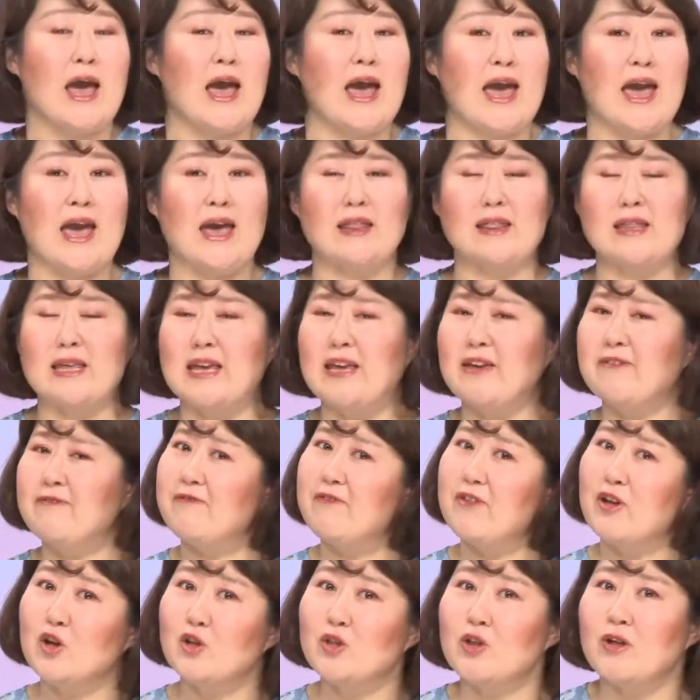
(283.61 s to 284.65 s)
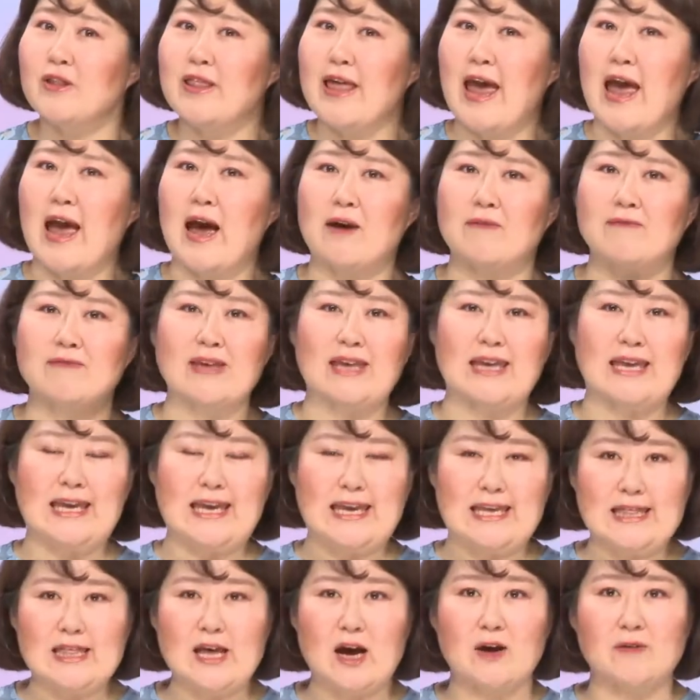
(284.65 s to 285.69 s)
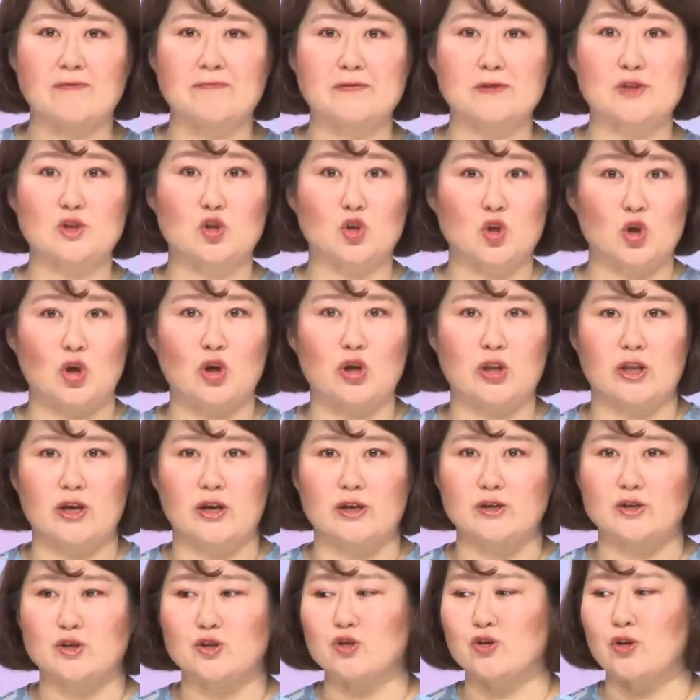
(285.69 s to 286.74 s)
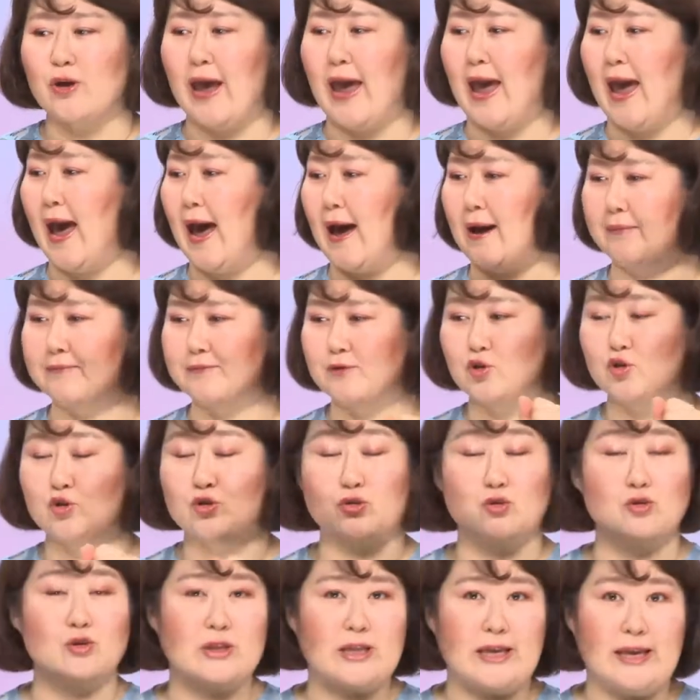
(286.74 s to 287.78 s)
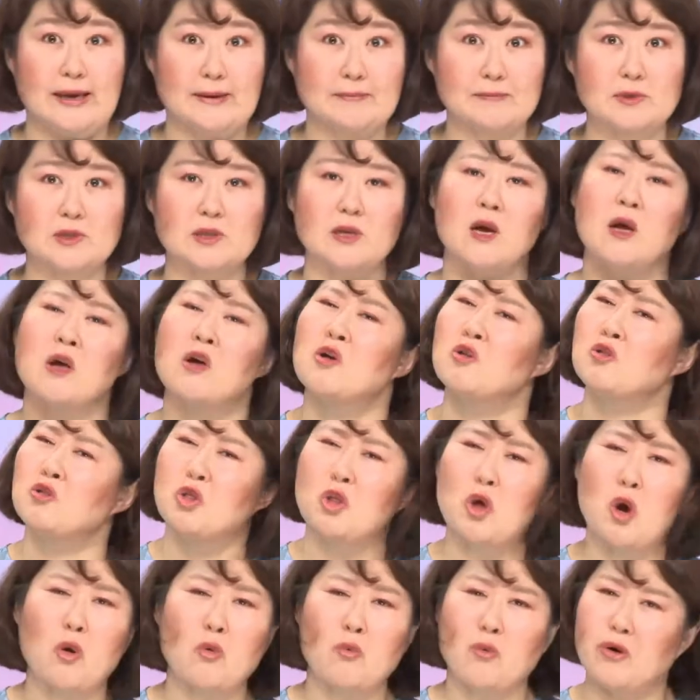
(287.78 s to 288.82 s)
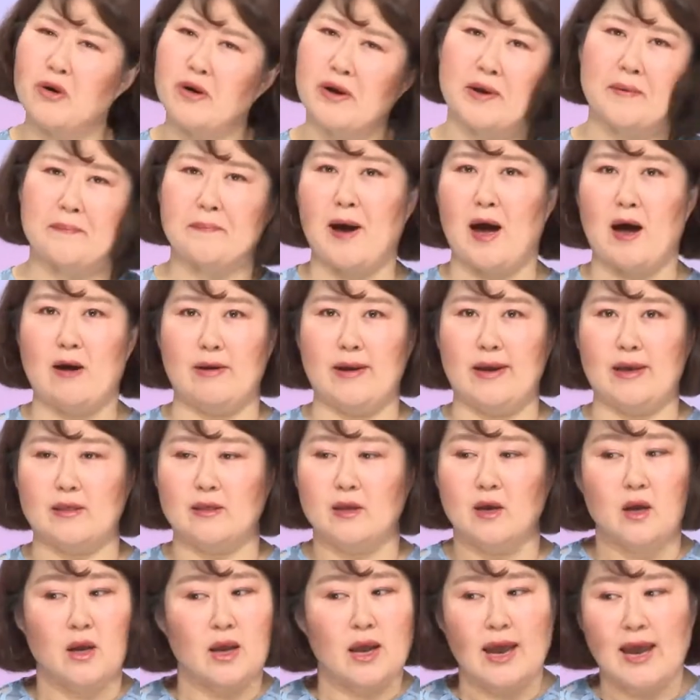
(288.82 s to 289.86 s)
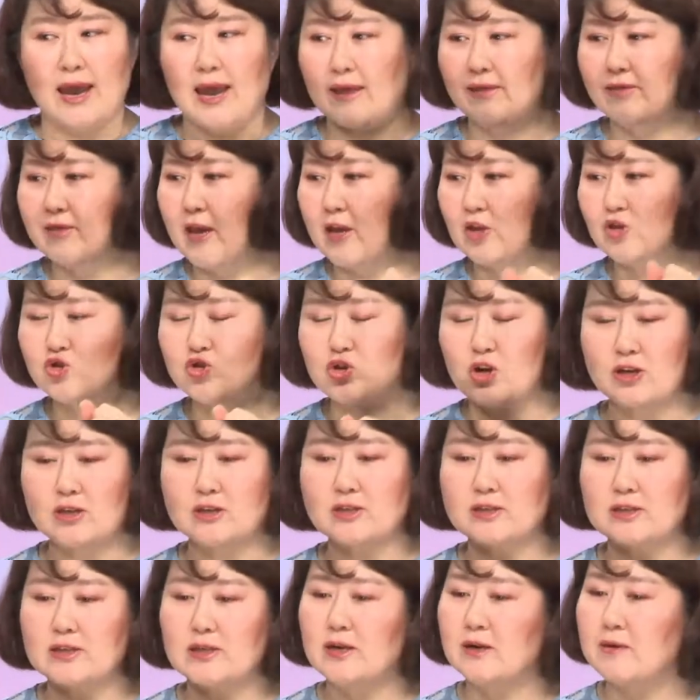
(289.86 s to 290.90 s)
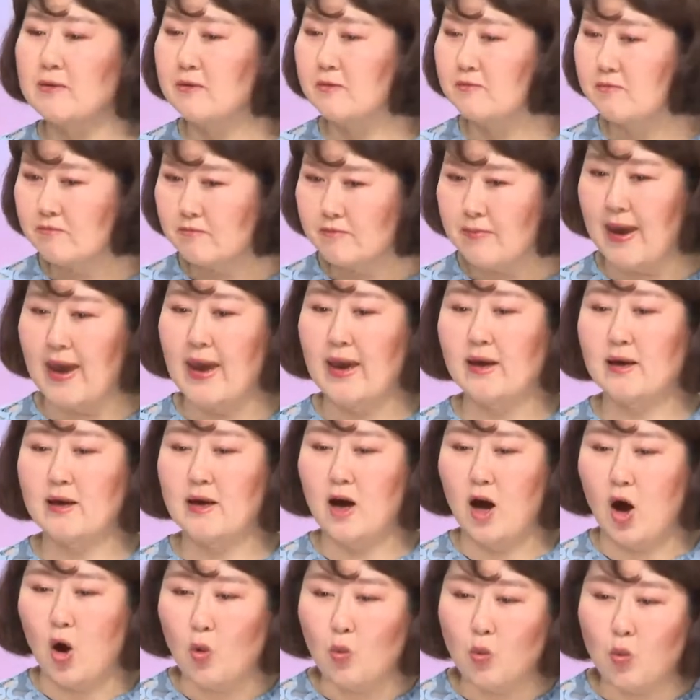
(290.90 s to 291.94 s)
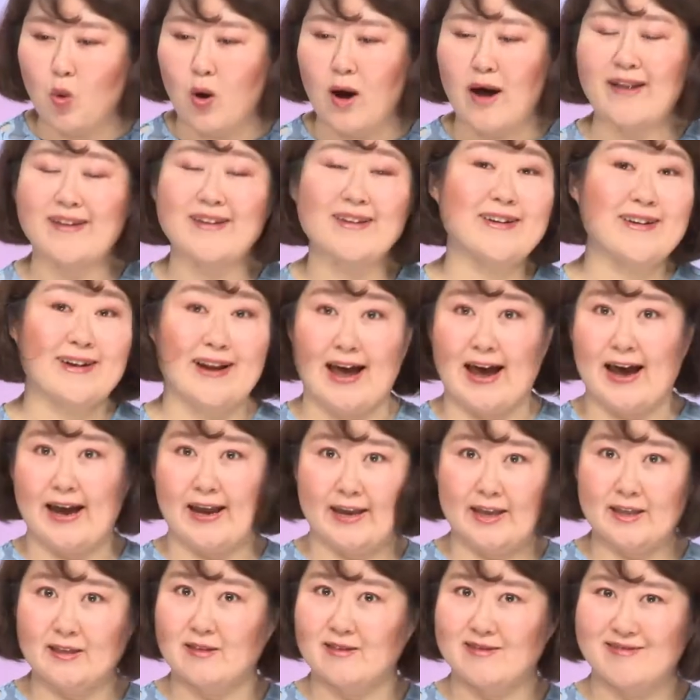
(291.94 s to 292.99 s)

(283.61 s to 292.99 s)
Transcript: And if you don't have enough students to have 2 teams, don't worry about it. And then just make a 1 line